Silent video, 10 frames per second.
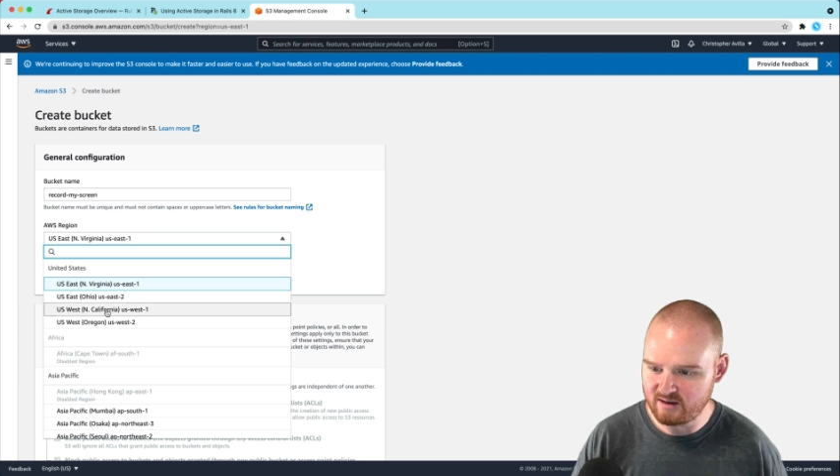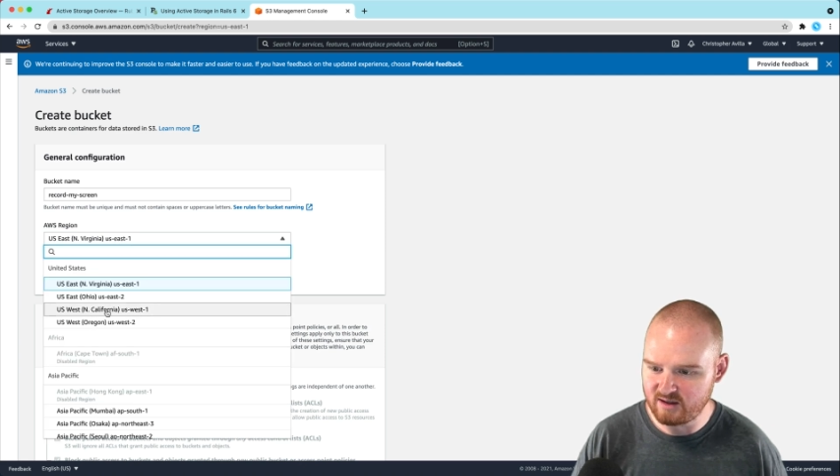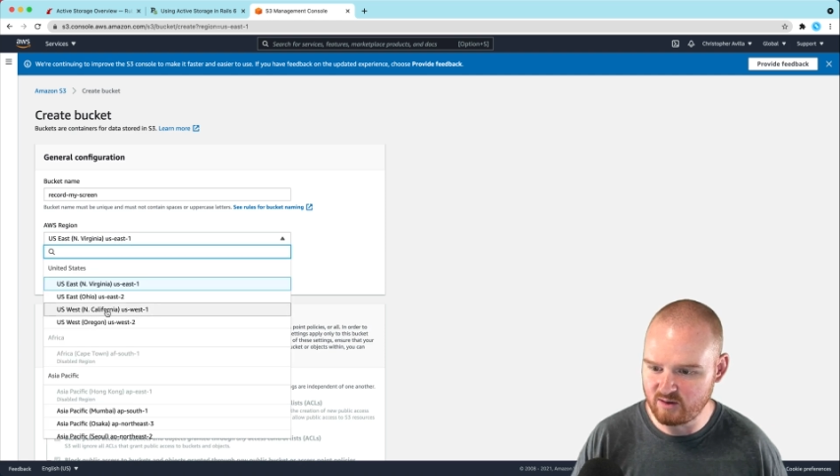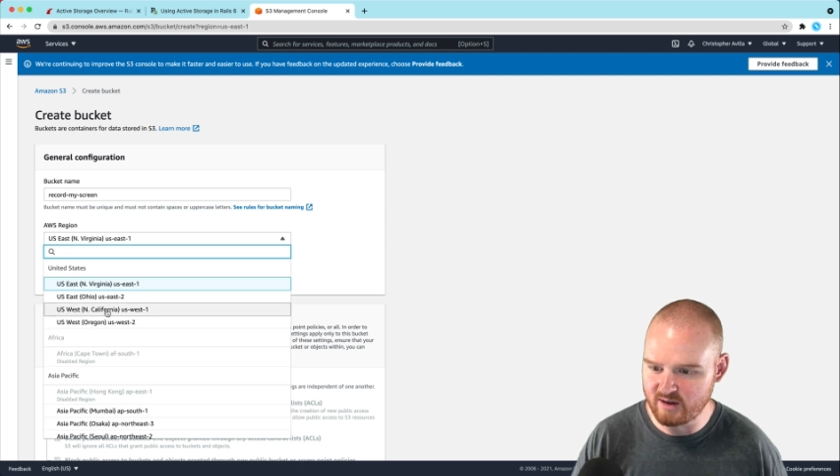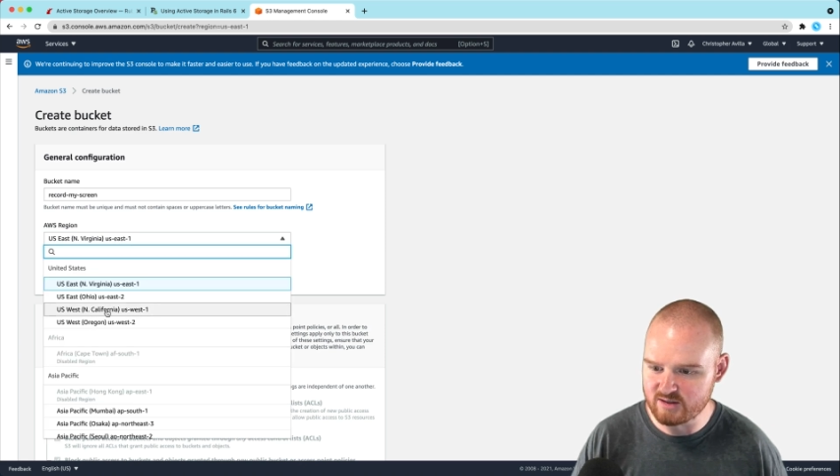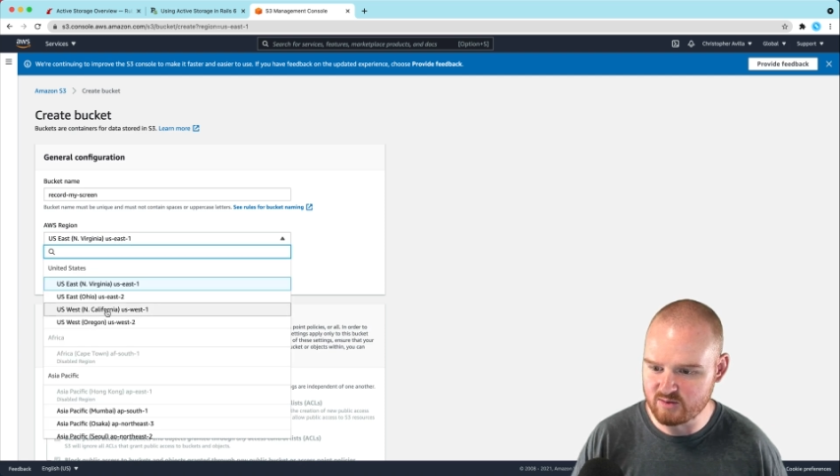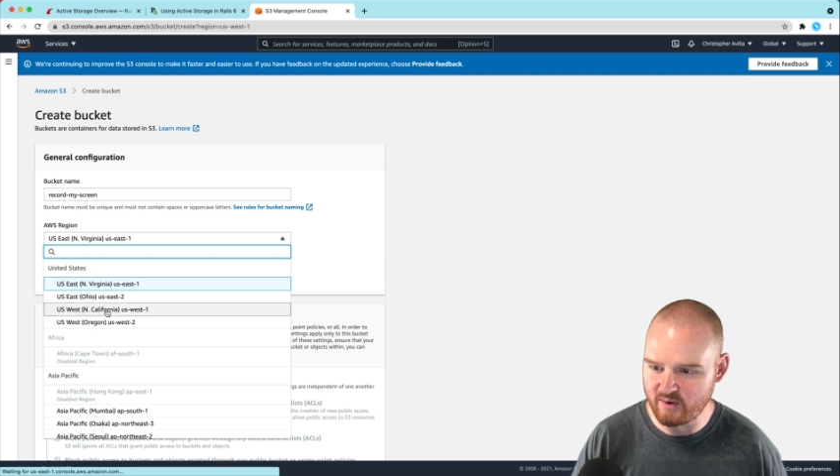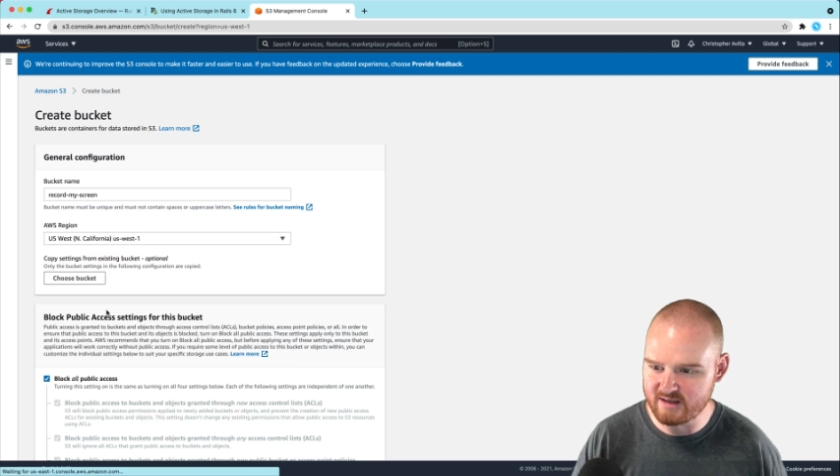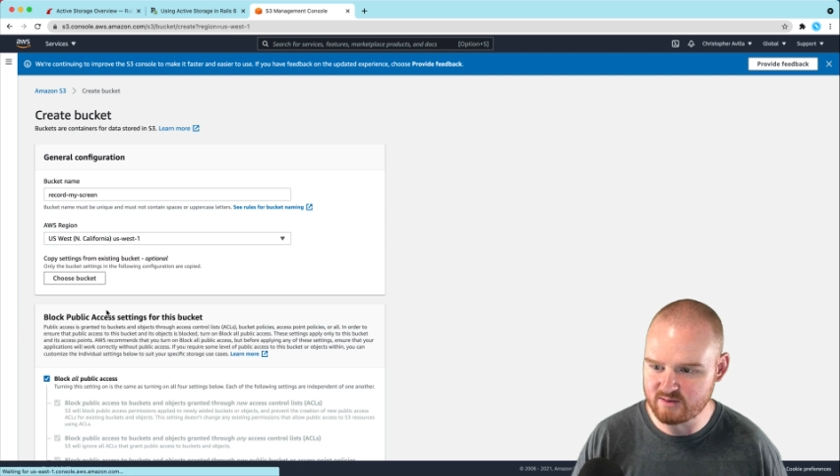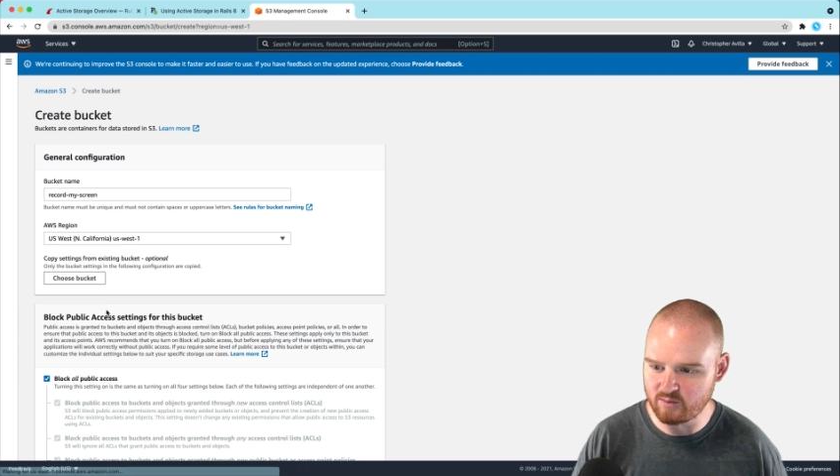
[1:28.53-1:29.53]
US
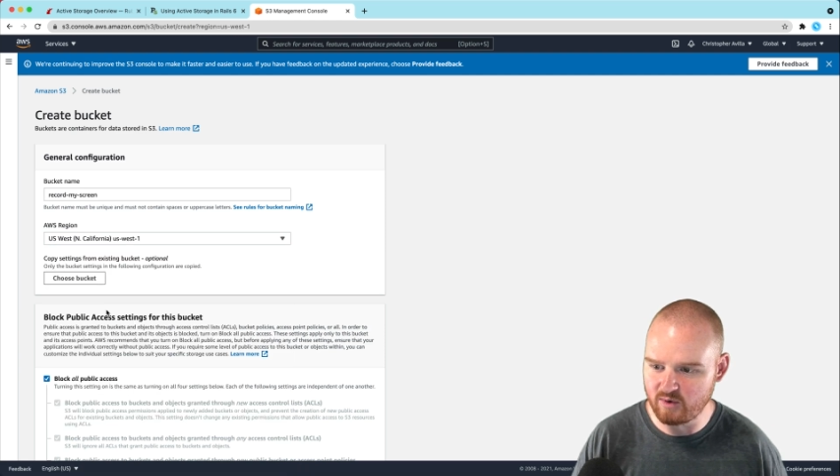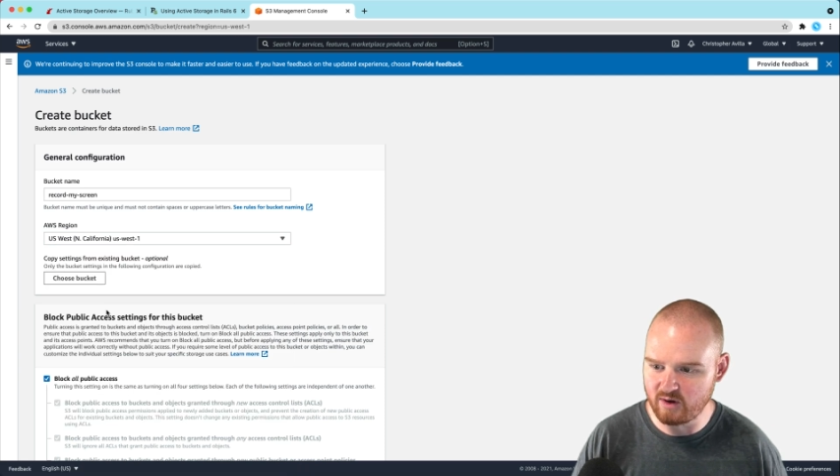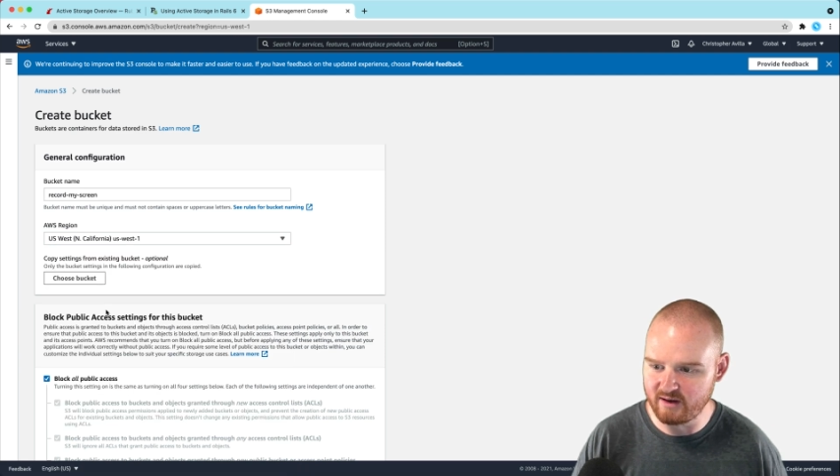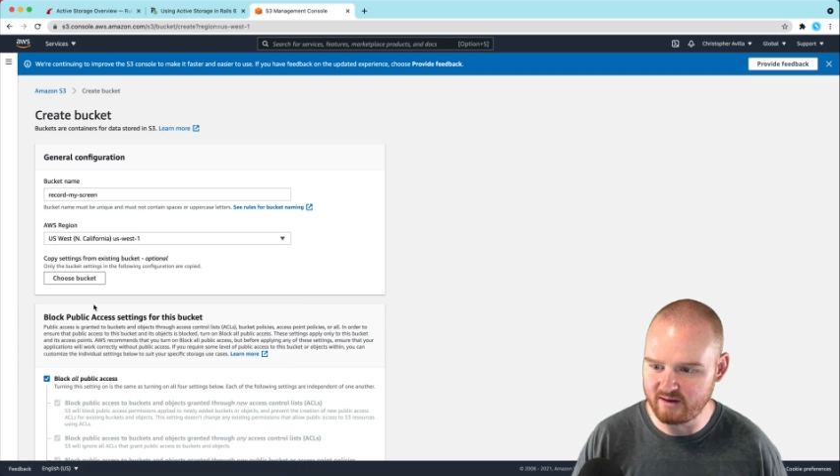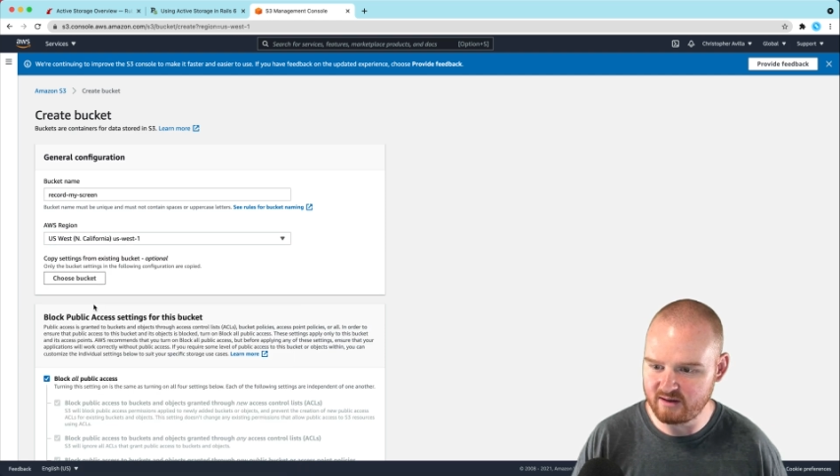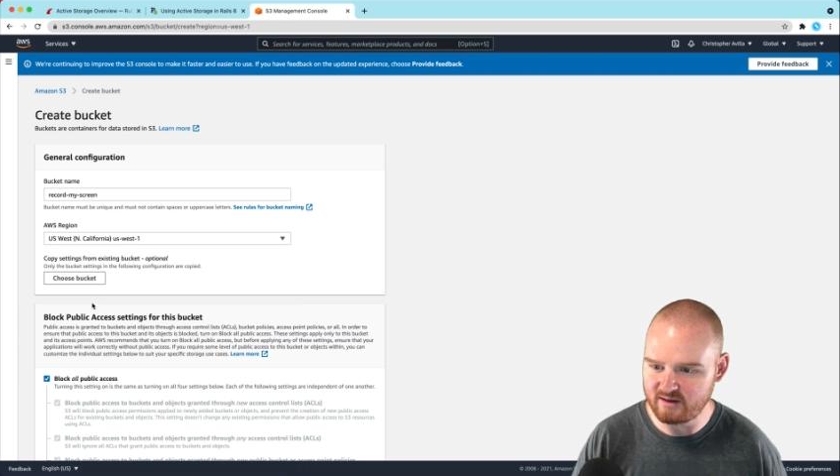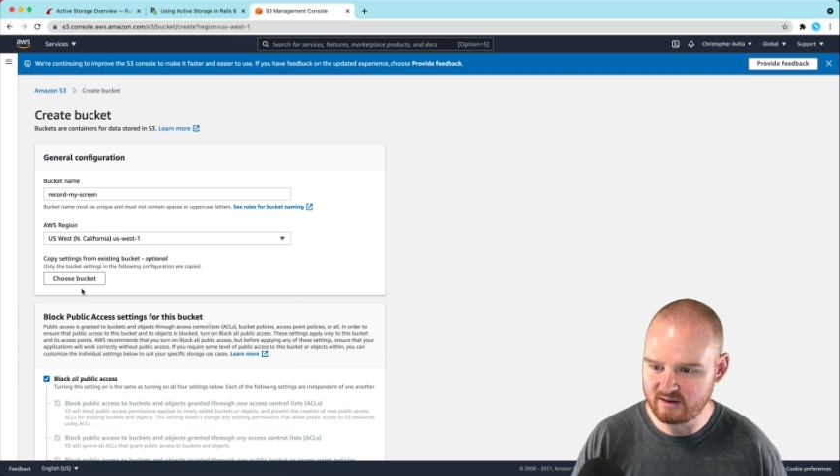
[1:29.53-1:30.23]
West 1